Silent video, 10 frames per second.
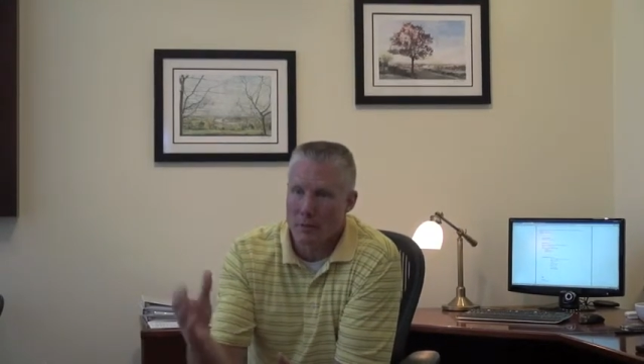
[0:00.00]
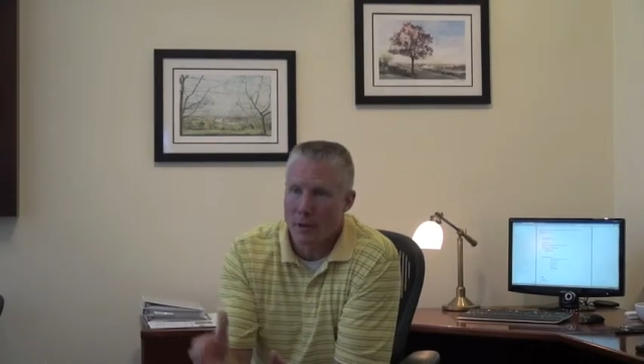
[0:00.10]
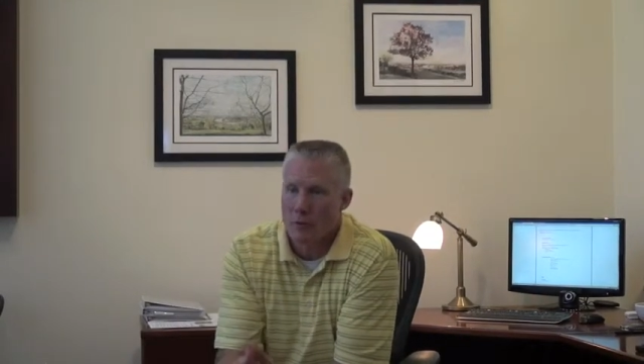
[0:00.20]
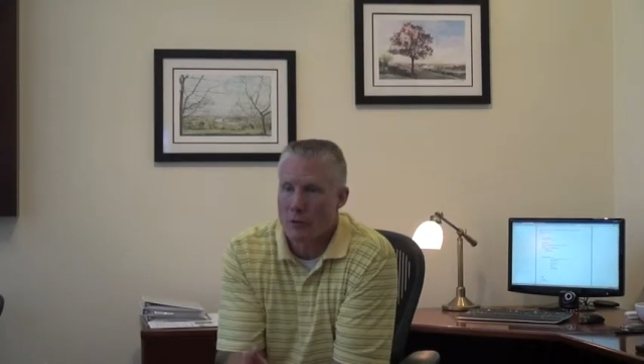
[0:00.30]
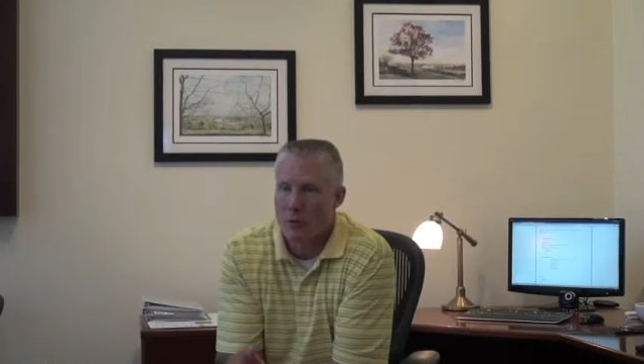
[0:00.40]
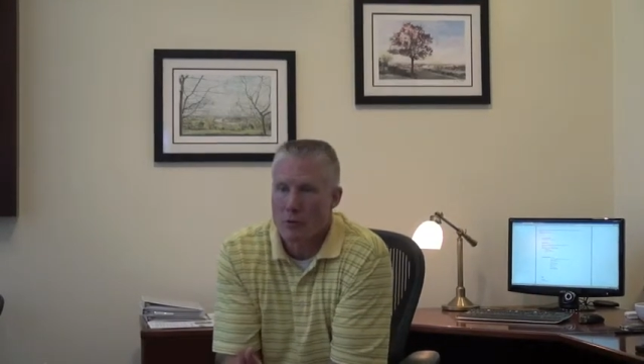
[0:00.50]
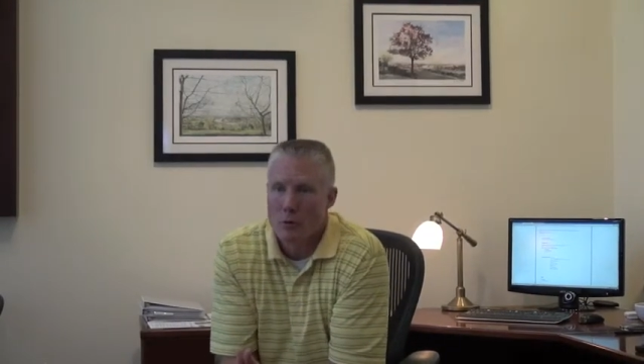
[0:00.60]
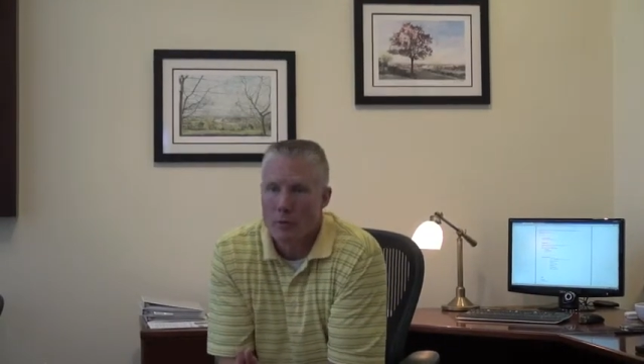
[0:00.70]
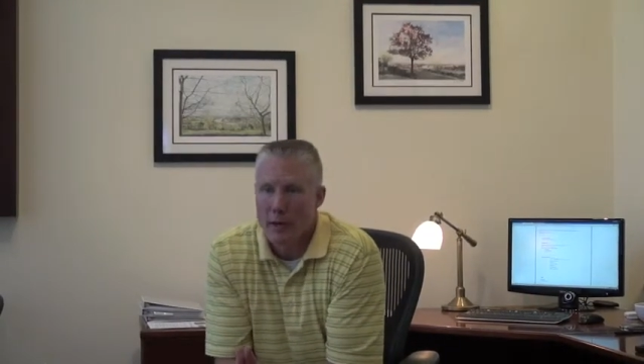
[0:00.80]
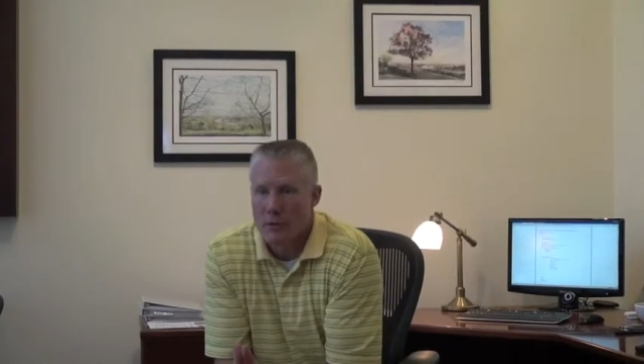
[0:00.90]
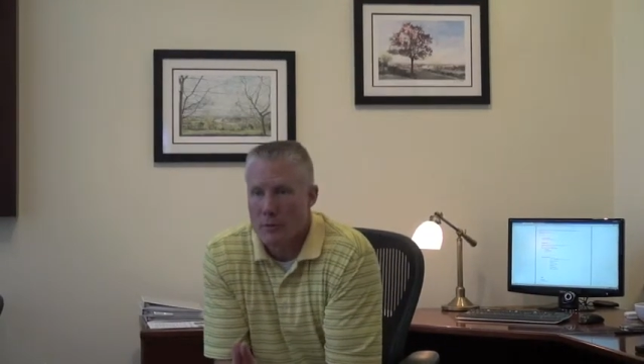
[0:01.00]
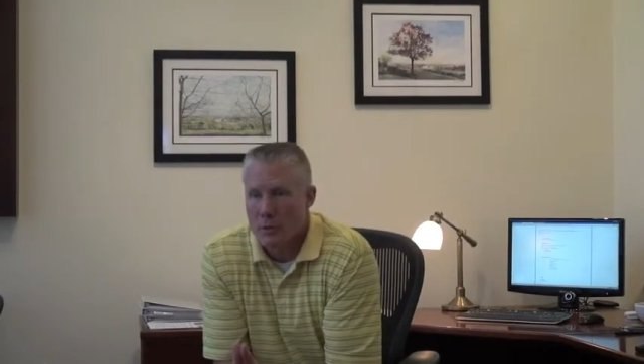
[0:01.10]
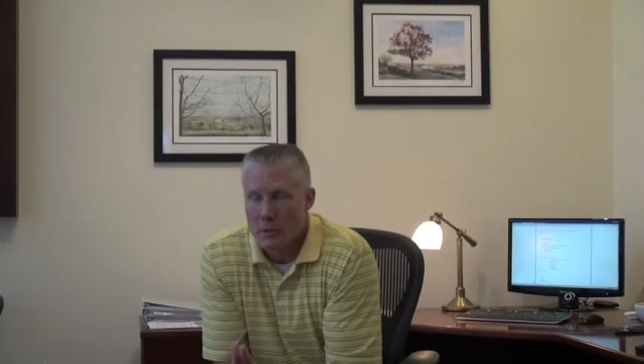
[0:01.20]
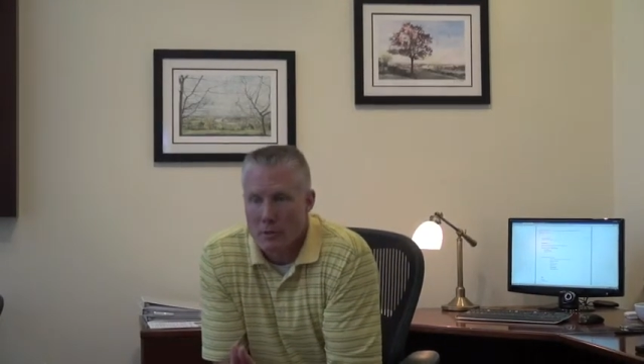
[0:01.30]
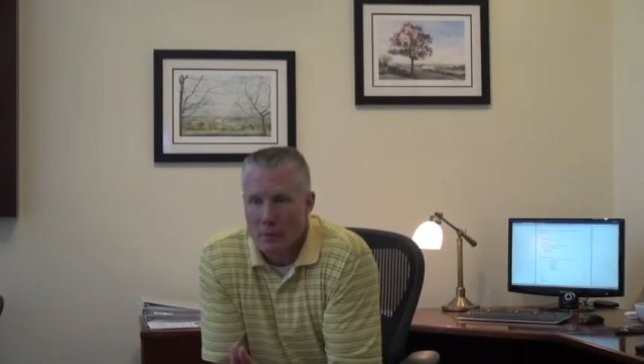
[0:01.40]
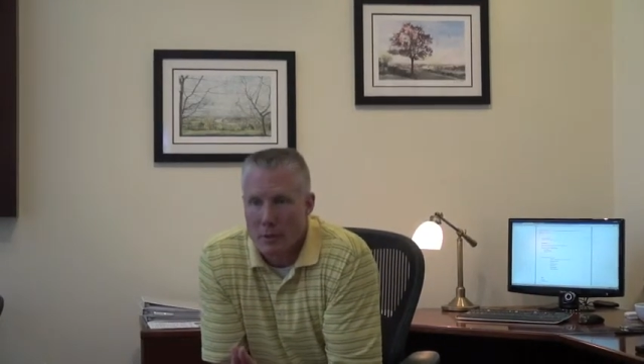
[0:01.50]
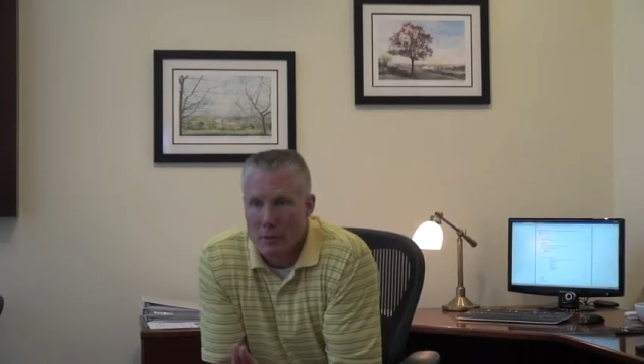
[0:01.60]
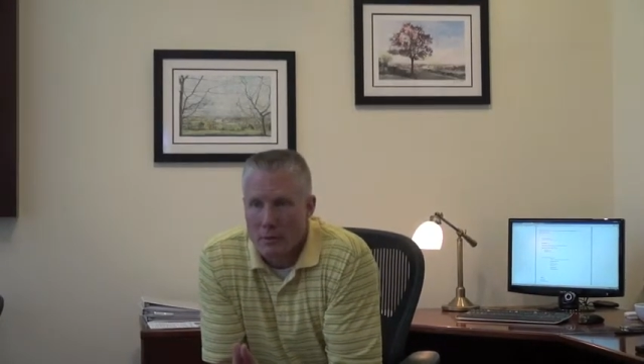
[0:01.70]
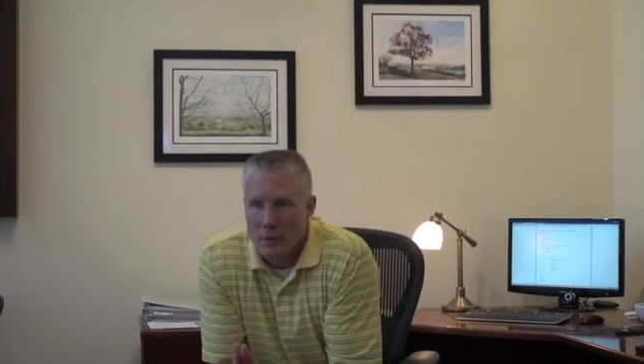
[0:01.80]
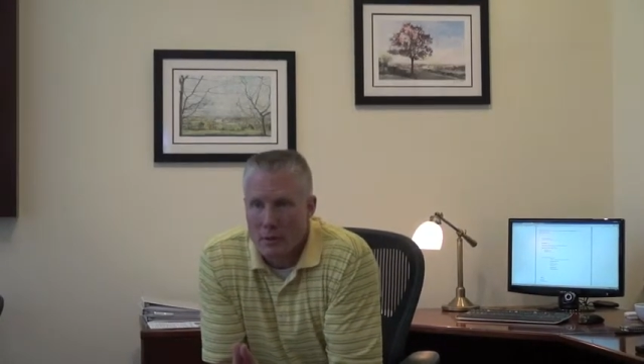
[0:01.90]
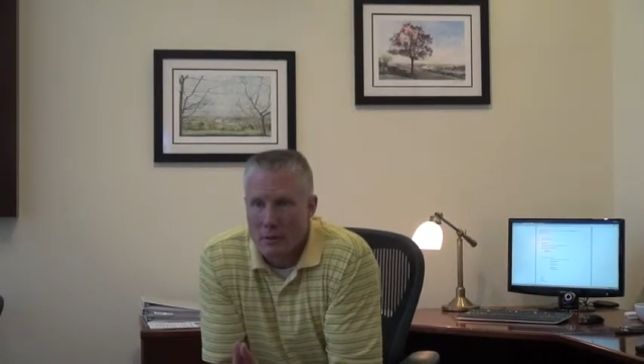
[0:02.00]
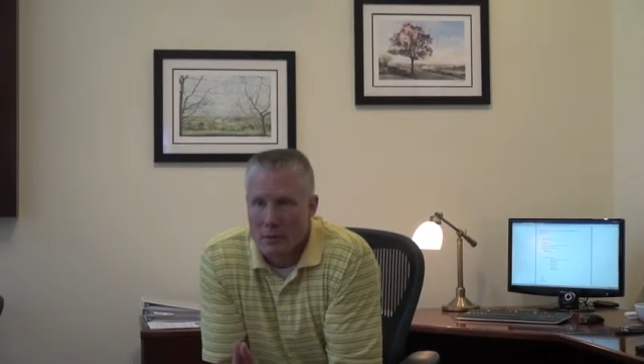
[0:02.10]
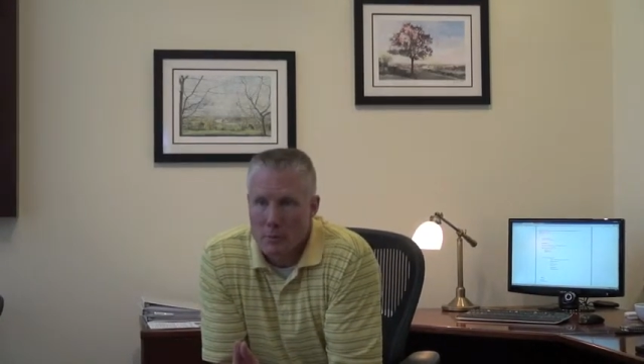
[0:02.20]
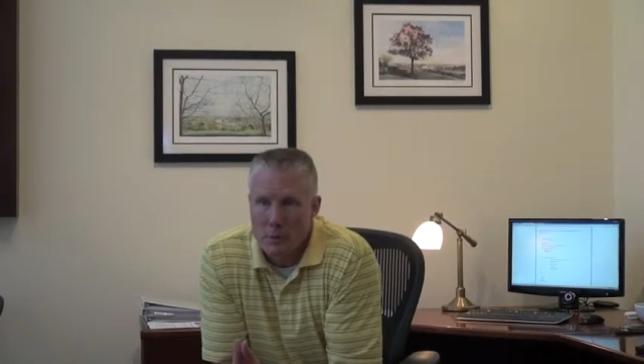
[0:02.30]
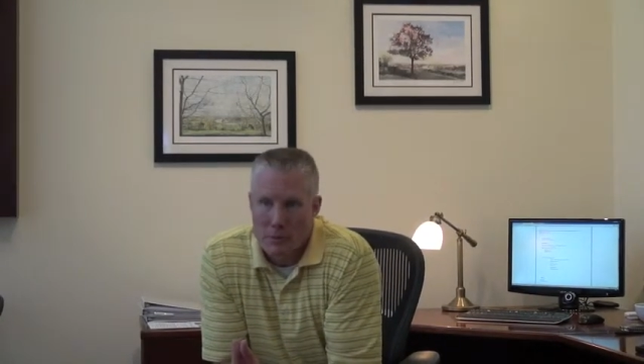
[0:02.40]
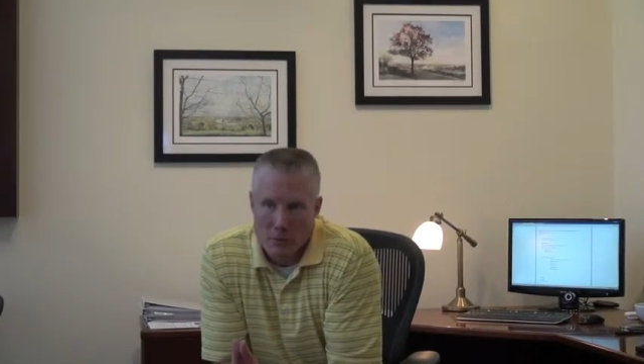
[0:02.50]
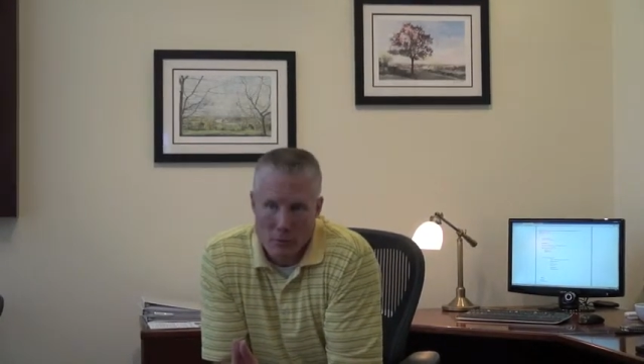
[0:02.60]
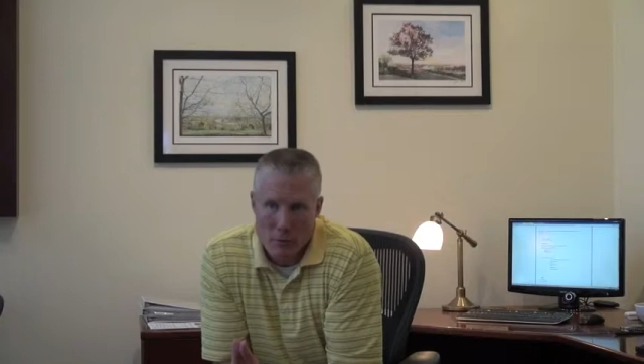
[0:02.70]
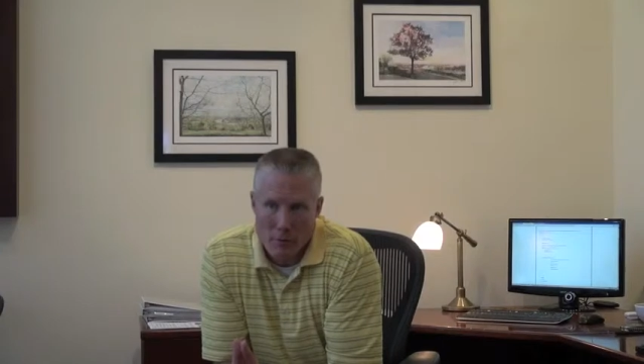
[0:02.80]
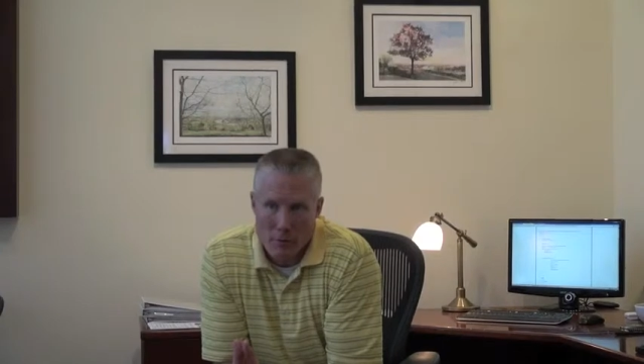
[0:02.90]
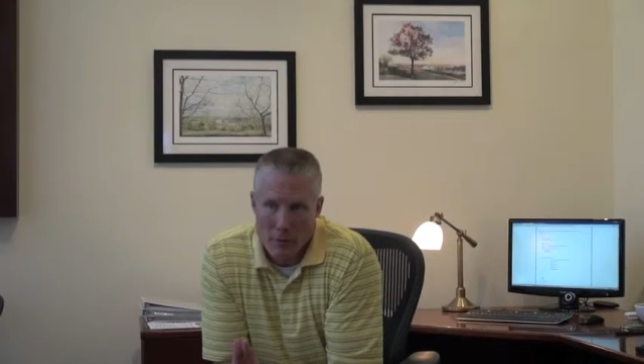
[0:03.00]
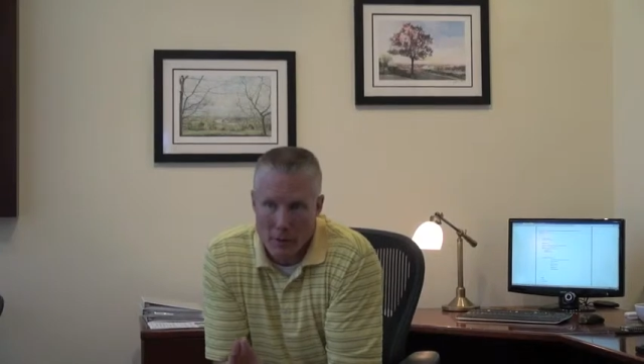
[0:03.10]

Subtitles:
energy control management system that is in place at the university